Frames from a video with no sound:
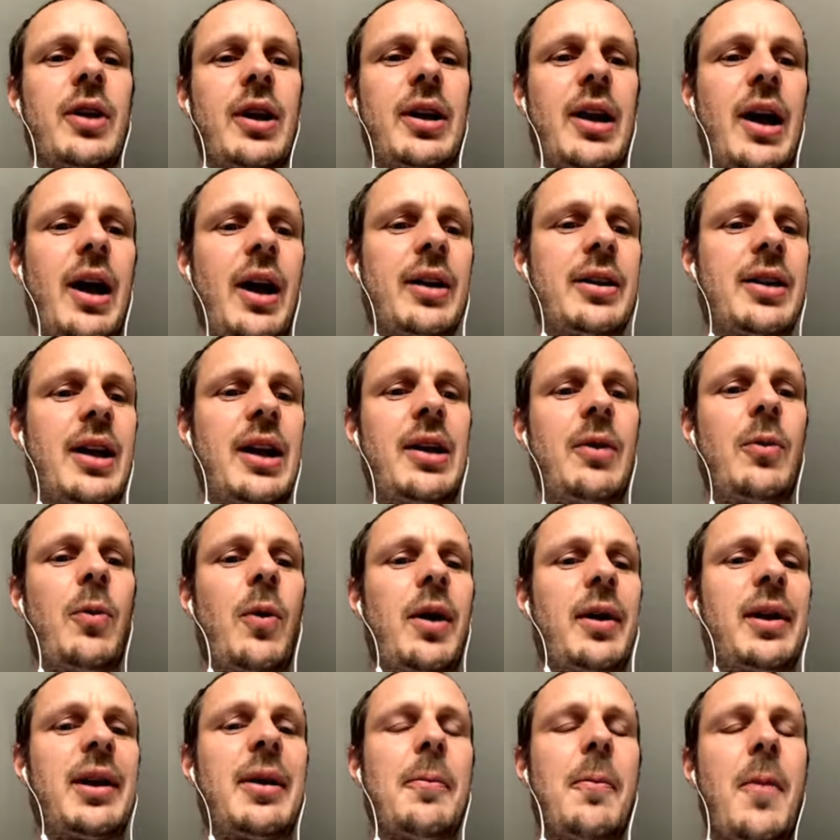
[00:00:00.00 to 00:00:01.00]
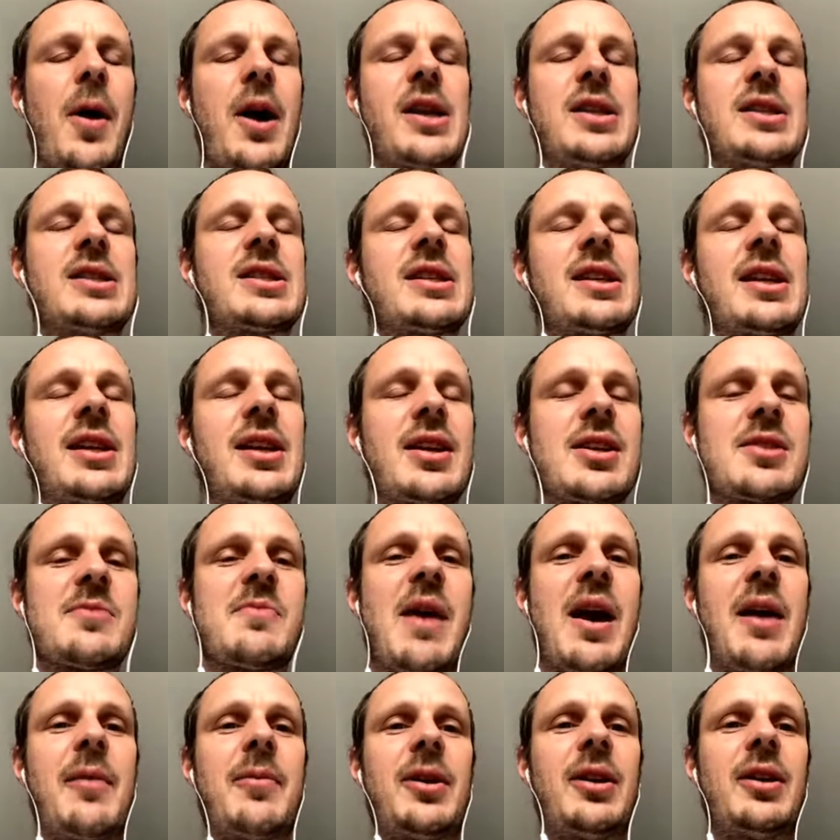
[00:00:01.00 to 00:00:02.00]
I think what you might see is
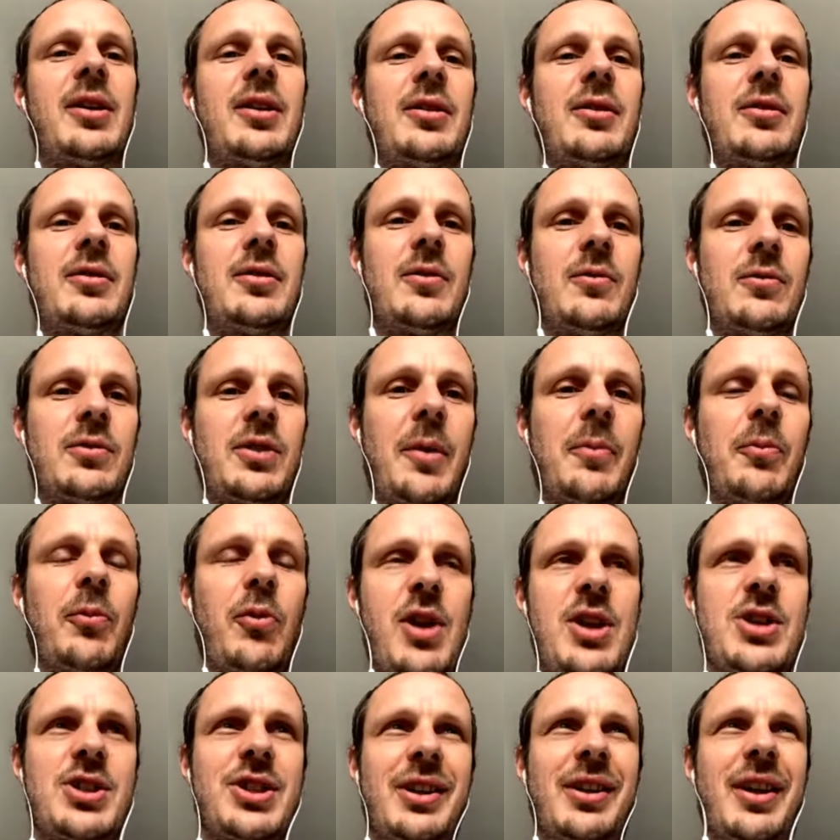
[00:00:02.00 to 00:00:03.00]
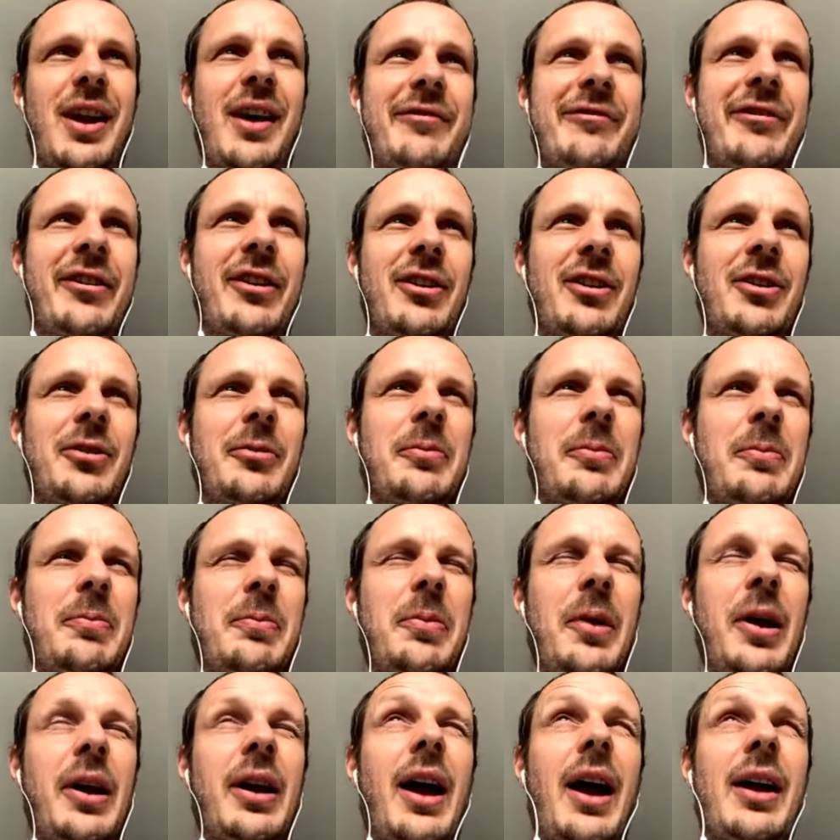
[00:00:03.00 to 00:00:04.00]
maybe them reaching that figure
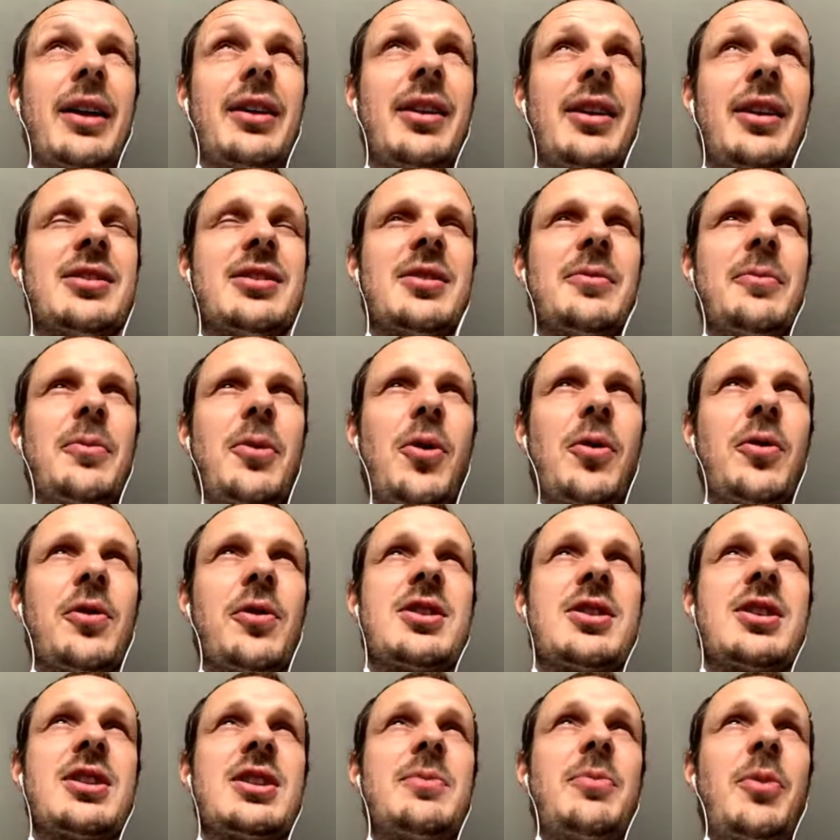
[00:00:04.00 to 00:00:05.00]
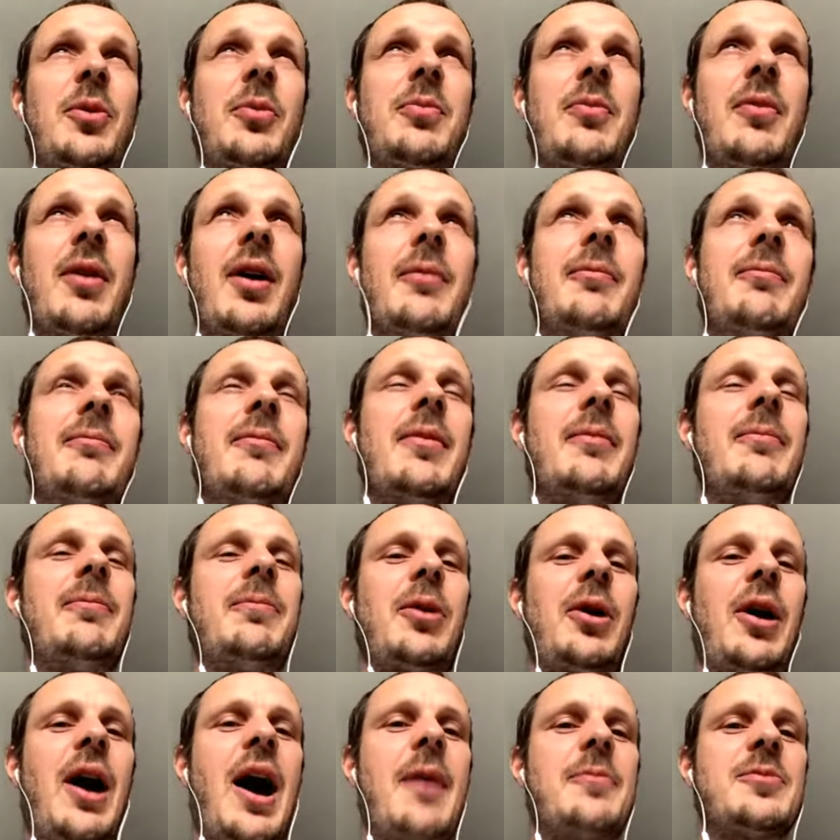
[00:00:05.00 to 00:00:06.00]
by adding in some bonuses, but
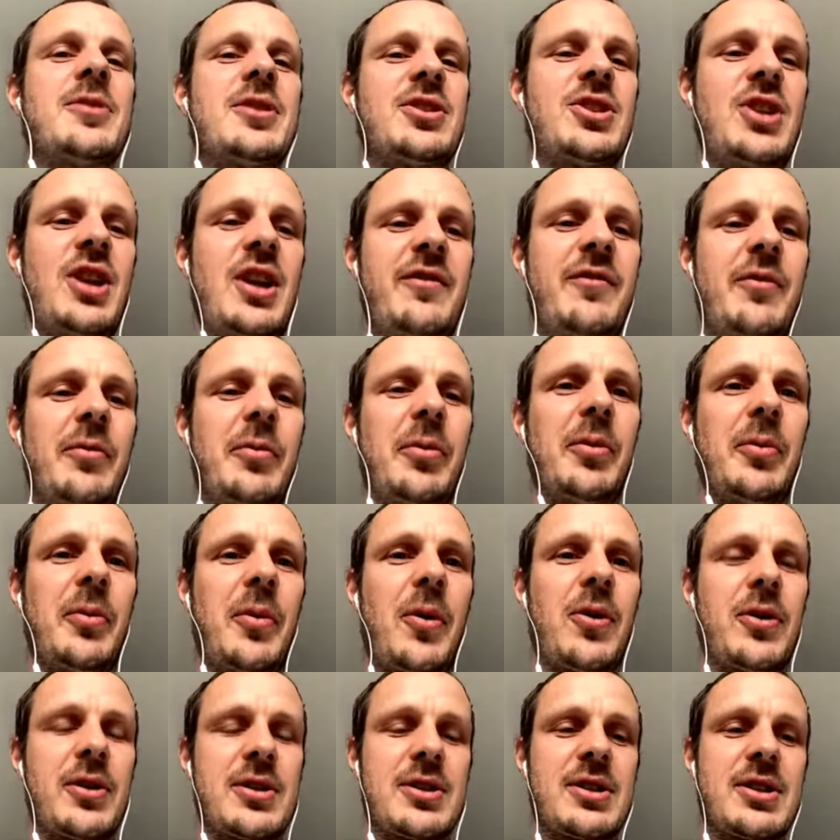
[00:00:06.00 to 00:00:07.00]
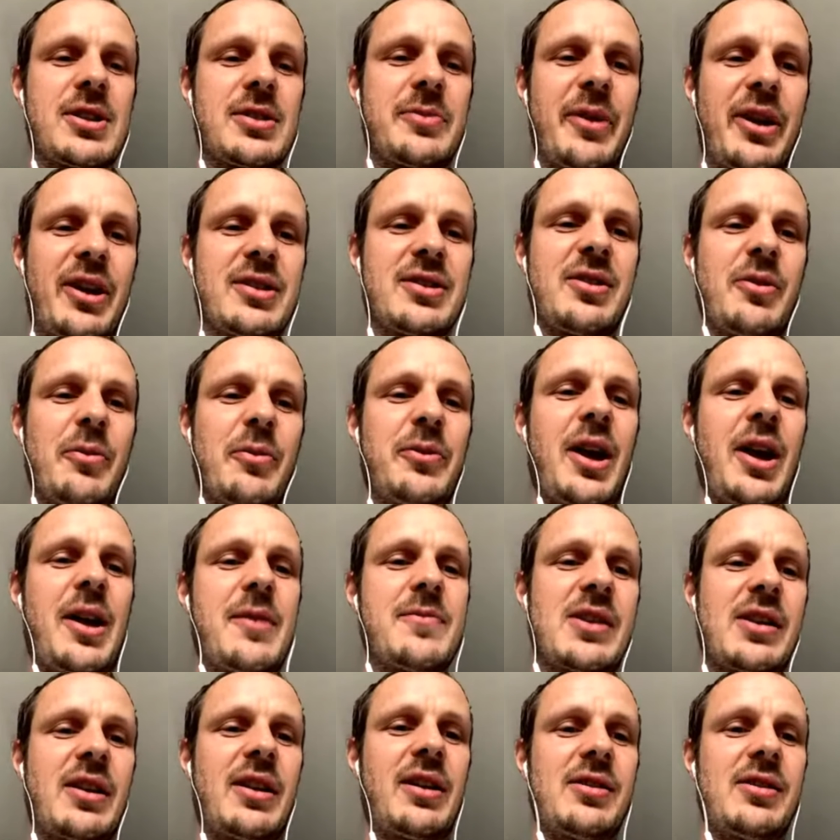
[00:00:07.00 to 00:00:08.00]
perhaps achievable bonuses, because
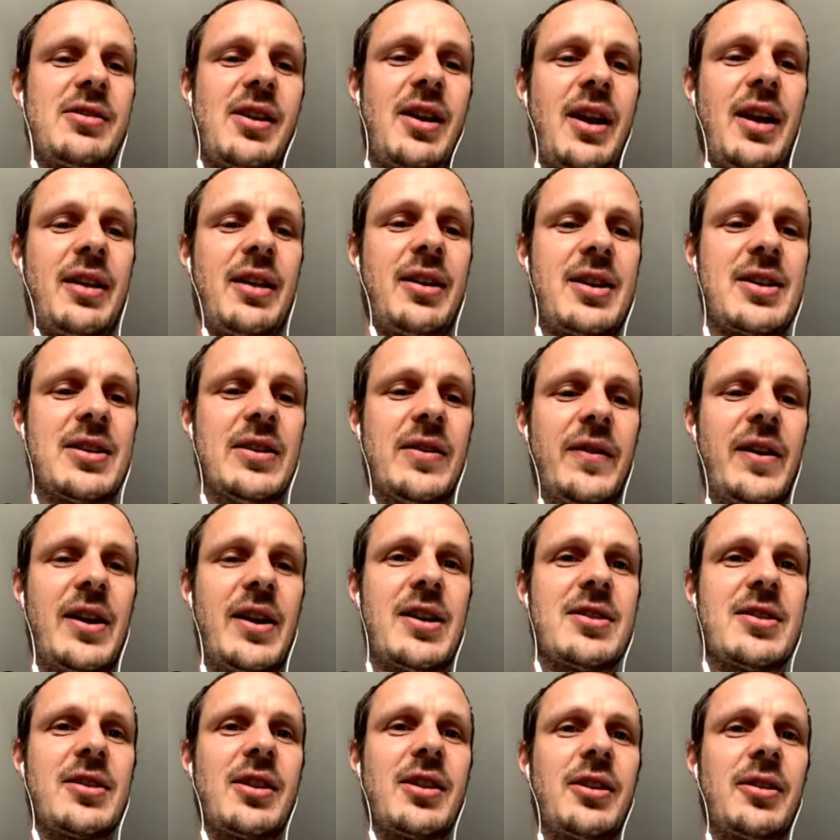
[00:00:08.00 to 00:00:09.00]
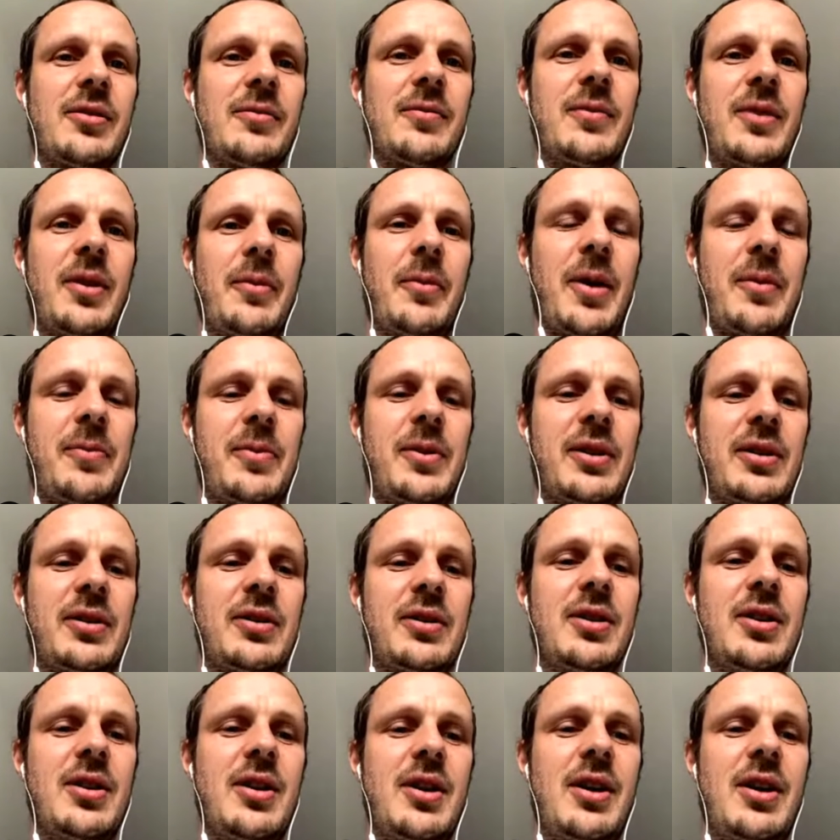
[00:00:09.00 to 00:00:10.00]
sometimes you get these fees and there might be